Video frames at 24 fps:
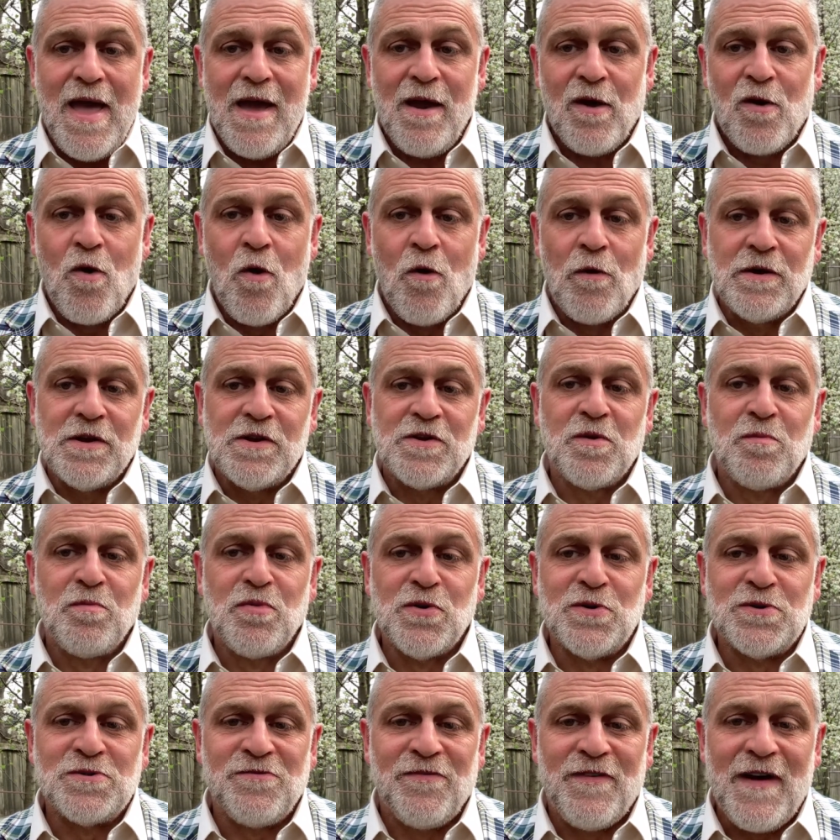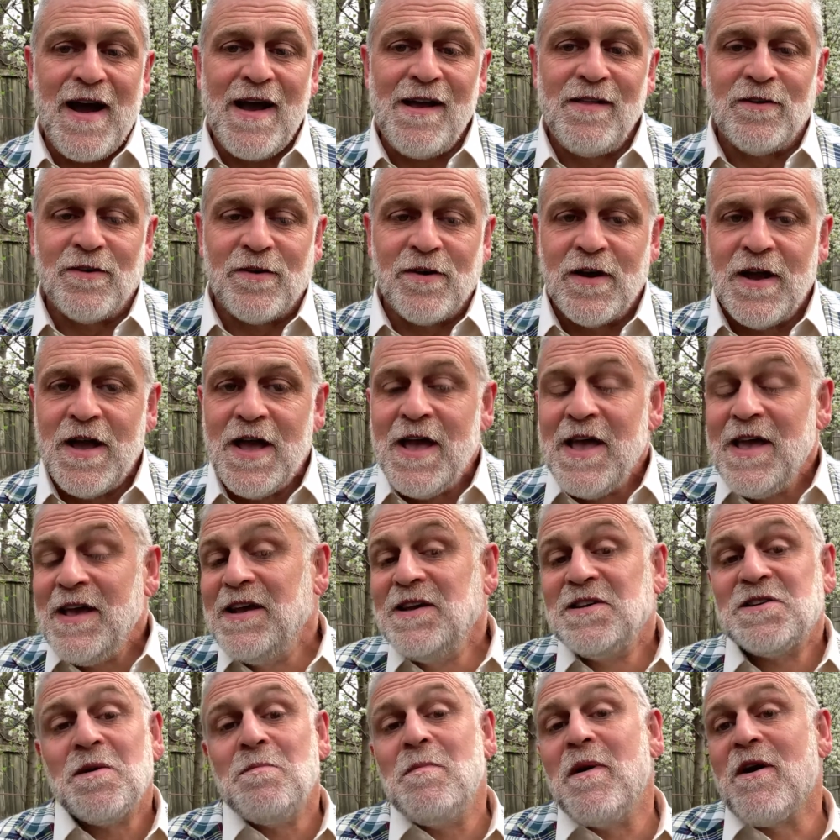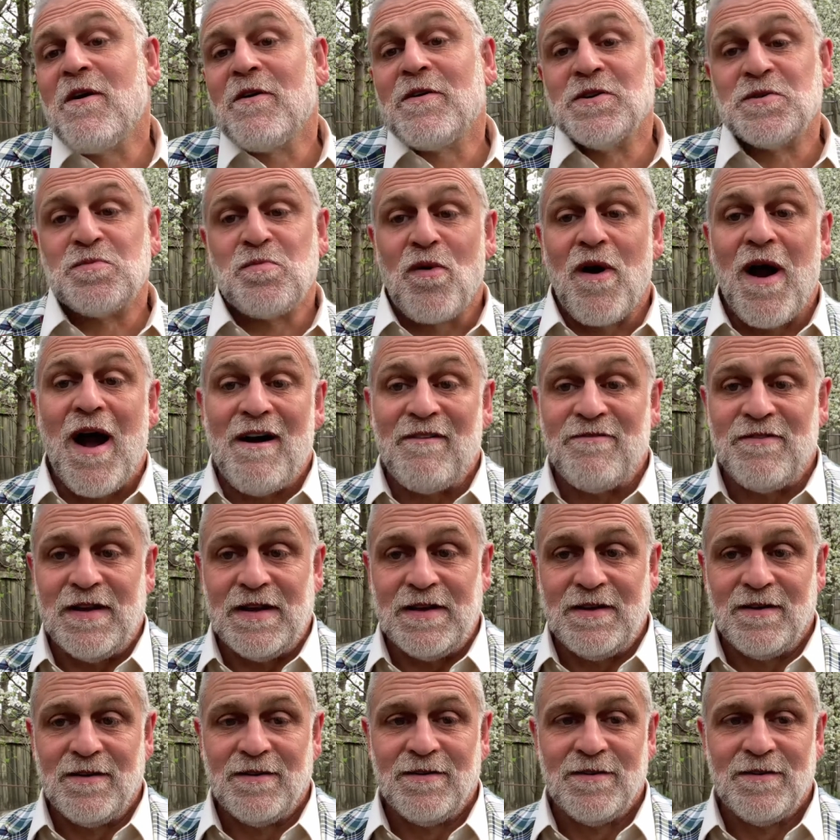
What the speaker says: according to Bruce Feiler, he's America's prophet,